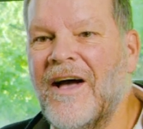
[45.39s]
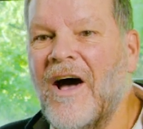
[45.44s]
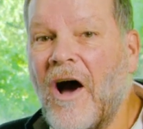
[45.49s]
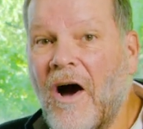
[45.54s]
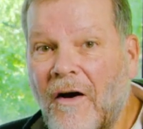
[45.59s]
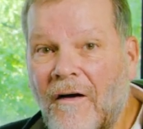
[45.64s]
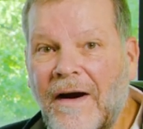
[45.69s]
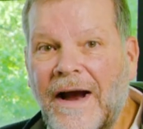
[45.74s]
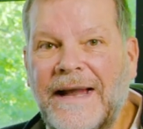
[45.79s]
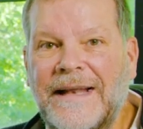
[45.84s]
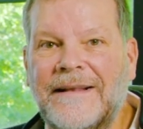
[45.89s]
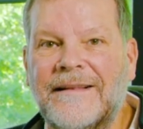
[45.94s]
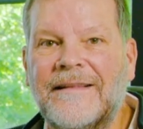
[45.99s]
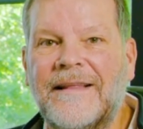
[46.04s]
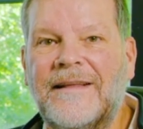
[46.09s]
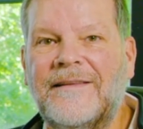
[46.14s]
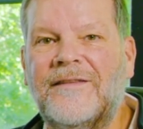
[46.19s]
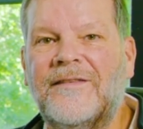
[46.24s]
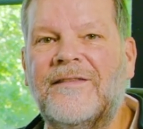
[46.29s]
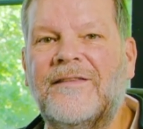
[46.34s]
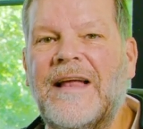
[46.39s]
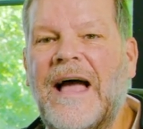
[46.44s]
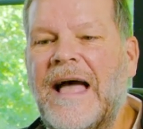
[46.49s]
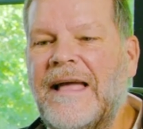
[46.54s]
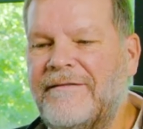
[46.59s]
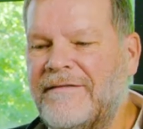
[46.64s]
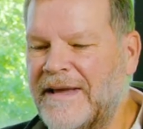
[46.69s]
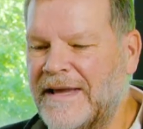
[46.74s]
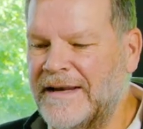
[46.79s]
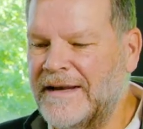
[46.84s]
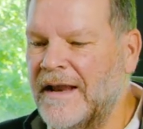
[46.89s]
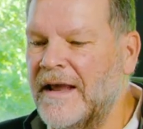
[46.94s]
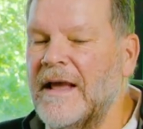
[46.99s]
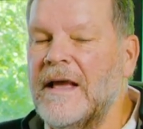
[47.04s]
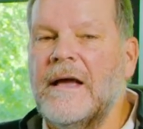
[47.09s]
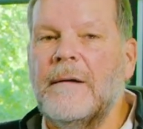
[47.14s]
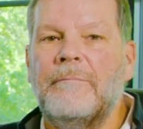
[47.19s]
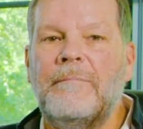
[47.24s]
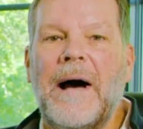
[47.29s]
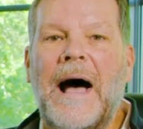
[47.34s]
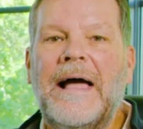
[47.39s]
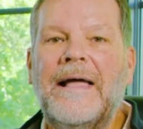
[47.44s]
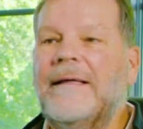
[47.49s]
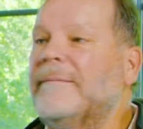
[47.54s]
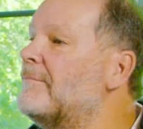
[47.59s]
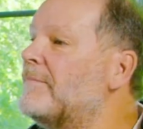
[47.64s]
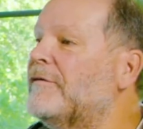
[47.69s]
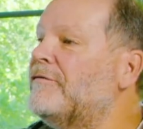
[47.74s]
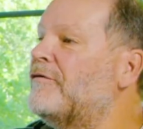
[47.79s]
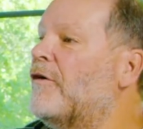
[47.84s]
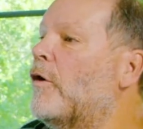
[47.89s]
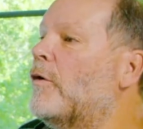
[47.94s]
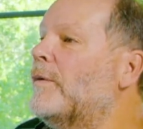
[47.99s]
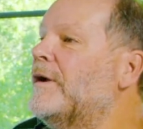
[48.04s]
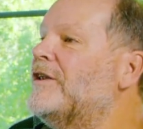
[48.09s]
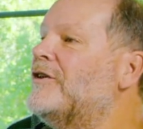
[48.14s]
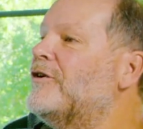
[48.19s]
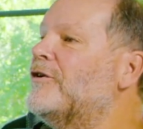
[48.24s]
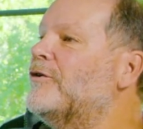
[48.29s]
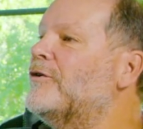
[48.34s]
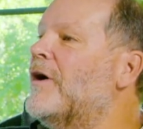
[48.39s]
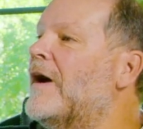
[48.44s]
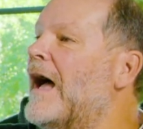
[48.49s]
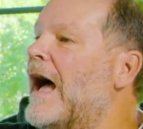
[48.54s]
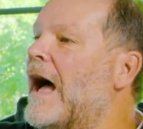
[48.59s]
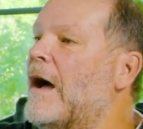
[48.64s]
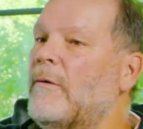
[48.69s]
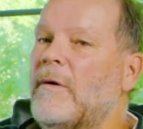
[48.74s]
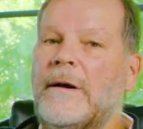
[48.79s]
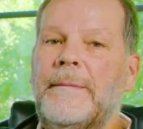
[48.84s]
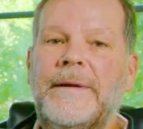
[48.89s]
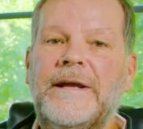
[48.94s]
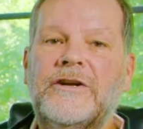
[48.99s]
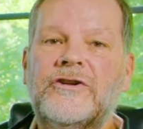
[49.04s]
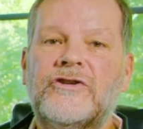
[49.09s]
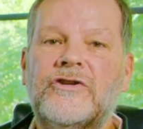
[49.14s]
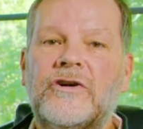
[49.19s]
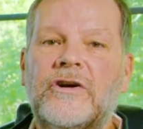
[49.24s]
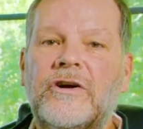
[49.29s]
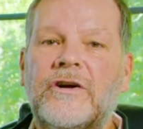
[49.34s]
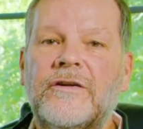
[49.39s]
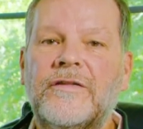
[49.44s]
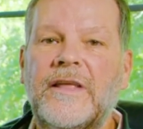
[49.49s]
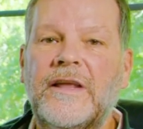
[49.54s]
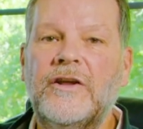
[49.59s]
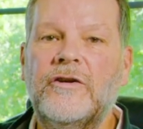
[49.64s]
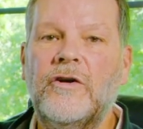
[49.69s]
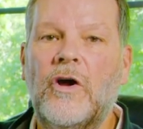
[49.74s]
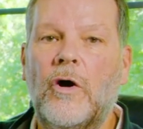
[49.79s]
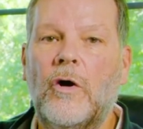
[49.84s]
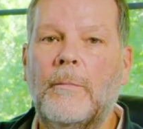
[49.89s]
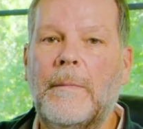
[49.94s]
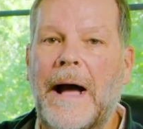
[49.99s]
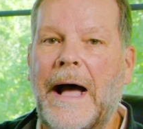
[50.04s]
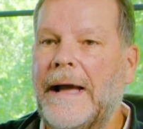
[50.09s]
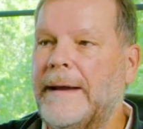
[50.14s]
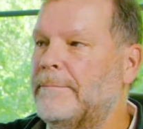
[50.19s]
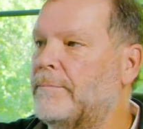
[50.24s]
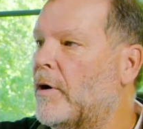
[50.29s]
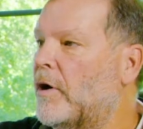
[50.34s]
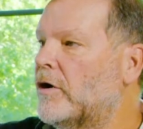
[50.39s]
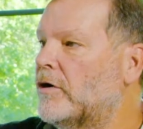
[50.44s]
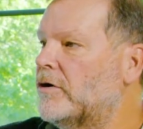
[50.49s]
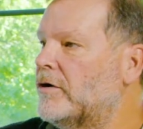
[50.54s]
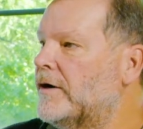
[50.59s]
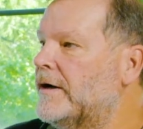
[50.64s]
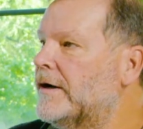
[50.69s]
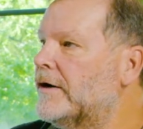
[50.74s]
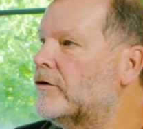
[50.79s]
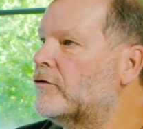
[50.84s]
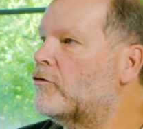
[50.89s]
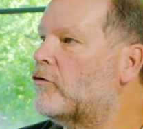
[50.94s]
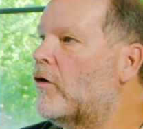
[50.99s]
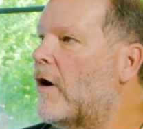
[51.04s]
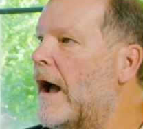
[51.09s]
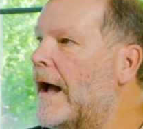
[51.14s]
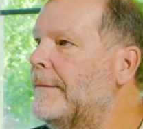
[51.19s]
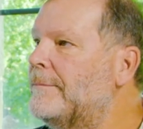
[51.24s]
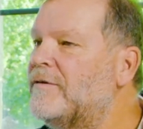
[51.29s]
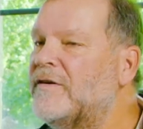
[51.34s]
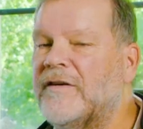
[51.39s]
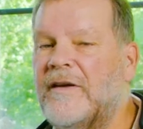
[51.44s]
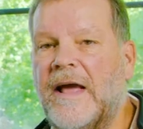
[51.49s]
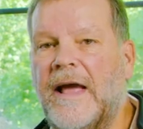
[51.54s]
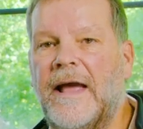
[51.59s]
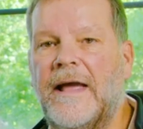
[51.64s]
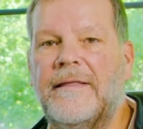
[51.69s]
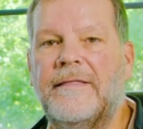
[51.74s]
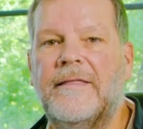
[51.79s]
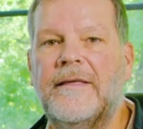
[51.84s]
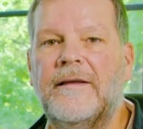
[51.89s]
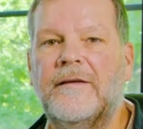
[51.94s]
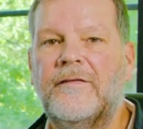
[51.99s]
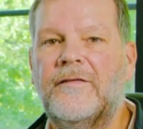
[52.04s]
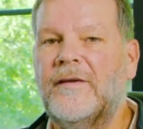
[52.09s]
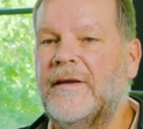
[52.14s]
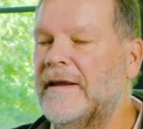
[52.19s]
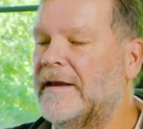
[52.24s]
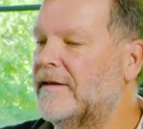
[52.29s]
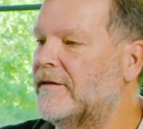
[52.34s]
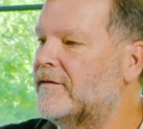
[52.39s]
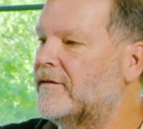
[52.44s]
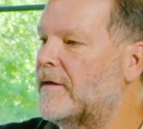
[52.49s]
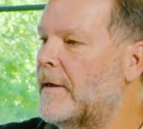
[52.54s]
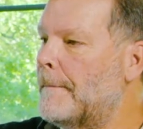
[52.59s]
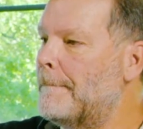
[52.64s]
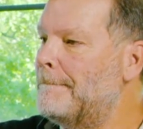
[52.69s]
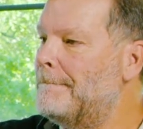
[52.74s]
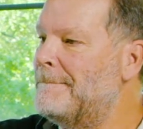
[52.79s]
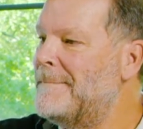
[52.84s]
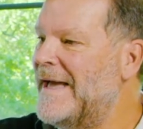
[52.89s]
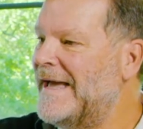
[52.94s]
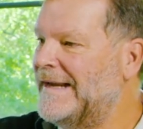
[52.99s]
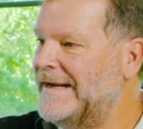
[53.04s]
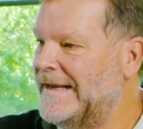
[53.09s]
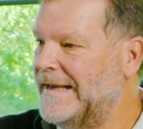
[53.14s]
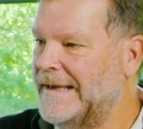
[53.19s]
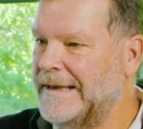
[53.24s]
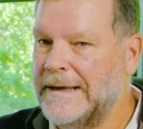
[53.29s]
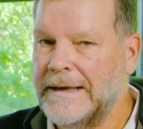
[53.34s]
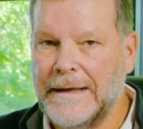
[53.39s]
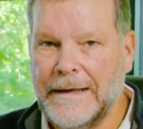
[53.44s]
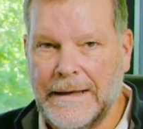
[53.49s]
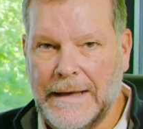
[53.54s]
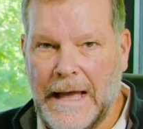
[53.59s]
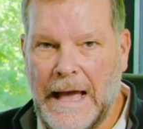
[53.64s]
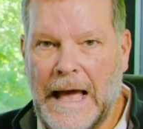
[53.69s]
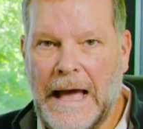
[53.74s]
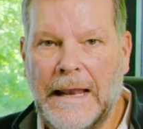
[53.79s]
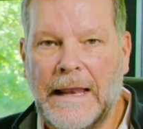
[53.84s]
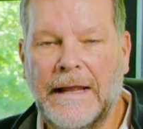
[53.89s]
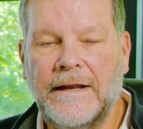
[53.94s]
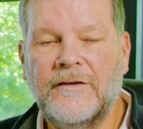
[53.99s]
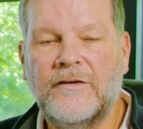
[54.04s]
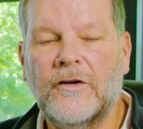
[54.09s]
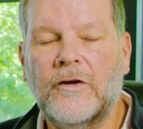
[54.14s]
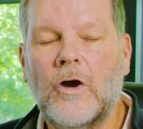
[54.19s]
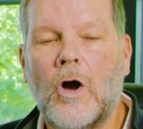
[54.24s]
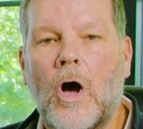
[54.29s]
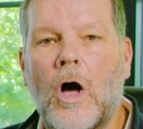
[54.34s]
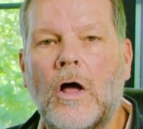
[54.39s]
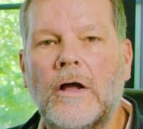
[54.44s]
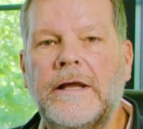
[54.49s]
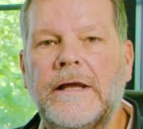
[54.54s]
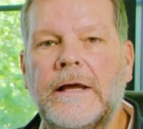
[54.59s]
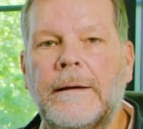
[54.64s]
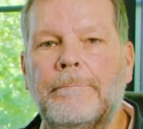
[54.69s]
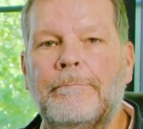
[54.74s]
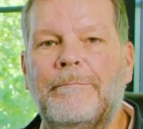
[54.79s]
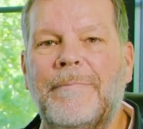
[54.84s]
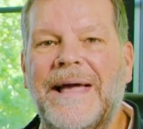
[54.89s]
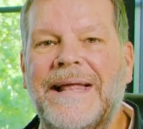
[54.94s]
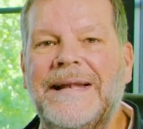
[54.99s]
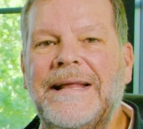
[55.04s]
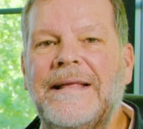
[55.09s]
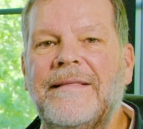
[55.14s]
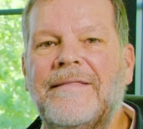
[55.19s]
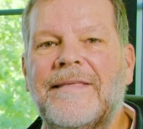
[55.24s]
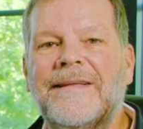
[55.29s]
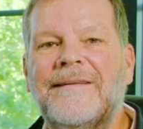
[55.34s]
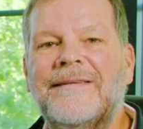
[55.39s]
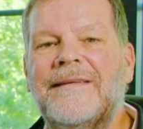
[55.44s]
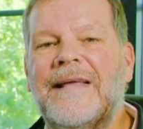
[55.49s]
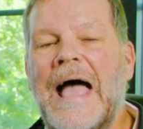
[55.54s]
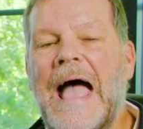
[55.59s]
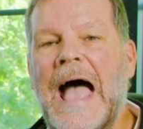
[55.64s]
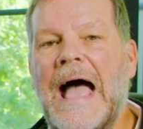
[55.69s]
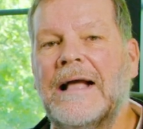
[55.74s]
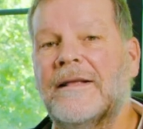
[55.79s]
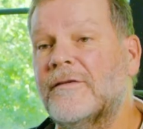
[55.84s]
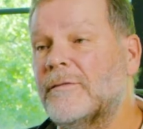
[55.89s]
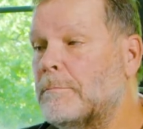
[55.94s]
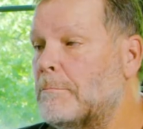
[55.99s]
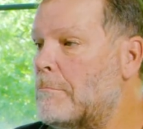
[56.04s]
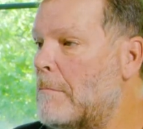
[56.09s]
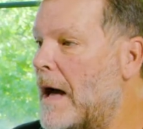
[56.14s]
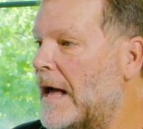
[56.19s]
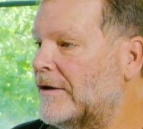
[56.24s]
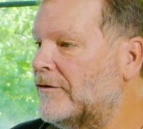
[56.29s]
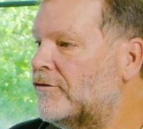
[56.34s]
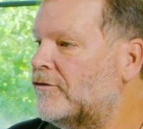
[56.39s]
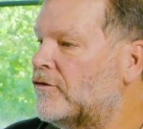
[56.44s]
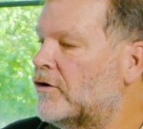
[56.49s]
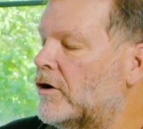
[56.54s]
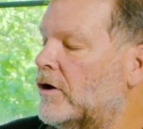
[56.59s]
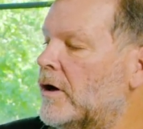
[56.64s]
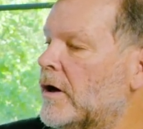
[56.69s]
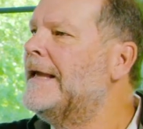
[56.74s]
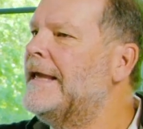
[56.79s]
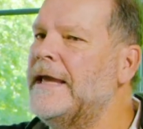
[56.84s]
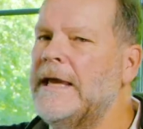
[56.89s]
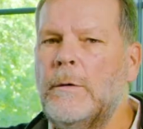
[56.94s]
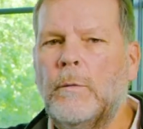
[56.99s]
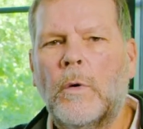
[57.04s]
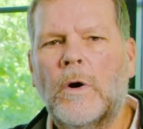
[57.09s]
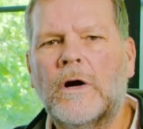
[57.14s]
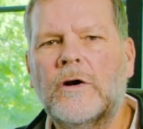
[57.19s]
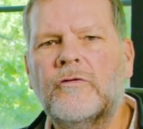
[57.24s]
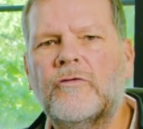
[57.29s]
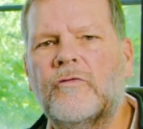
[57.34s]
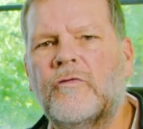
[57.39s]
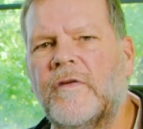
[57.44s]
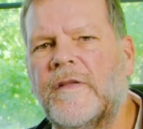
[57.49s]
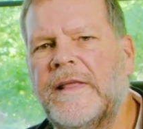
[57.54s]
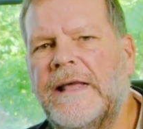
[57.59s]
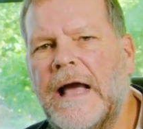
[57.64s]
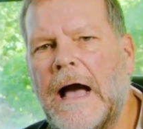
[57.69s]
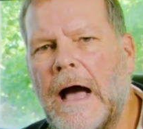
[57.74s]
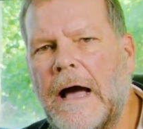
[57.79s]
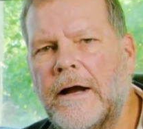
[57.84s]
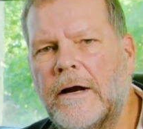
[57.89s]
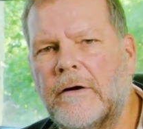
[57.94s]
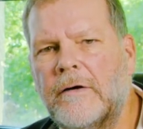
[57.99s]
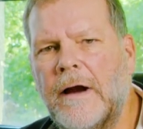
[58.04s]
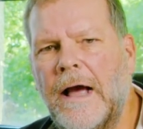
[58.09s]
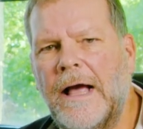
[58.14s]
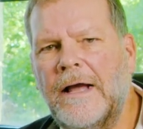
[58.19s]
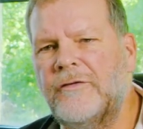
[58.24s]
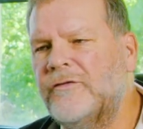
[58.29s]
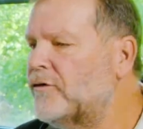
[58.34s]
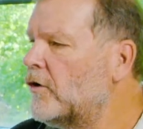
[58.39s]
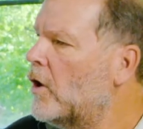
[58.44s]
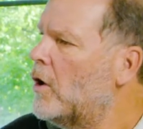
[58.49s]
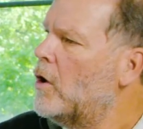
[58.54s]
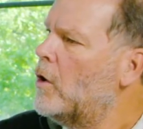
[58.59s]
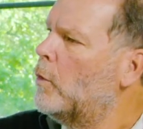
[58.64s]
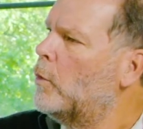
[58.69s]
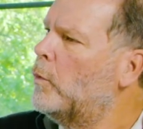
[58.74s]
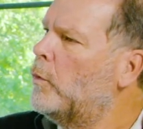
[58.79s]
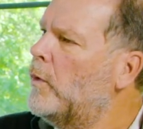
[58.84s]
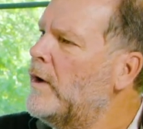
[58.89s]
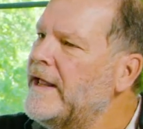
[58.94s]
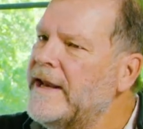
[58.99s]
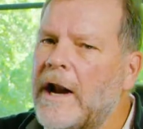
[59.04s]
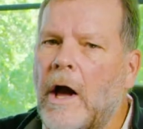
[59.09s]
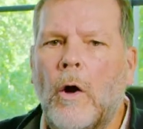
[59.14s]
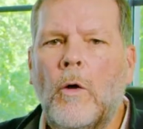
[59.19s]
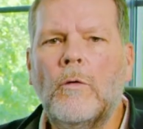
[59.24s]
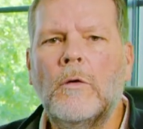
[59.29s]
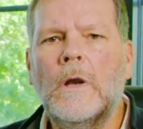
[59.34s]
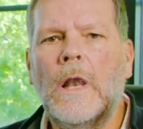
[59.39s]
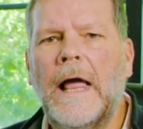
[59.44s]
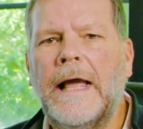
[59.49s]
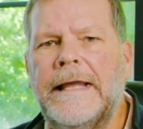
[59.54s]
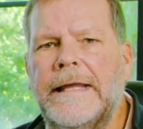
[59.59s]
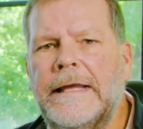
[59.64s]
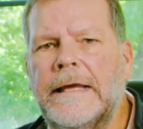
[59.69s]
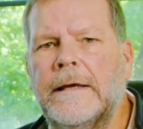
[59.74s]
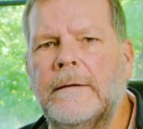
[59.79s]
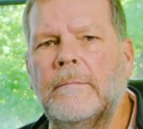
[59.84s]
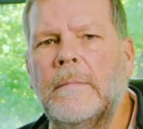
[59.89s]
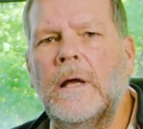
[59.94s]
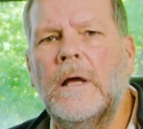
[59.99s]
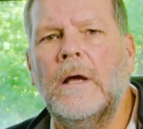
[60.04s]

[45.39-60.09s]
All right, let's dive in. But before we do, I want to make sure that you know my partner here in crime today. This is Benny. I like to call him Benny the Tax Monster. He works for the IRS. We don't like him.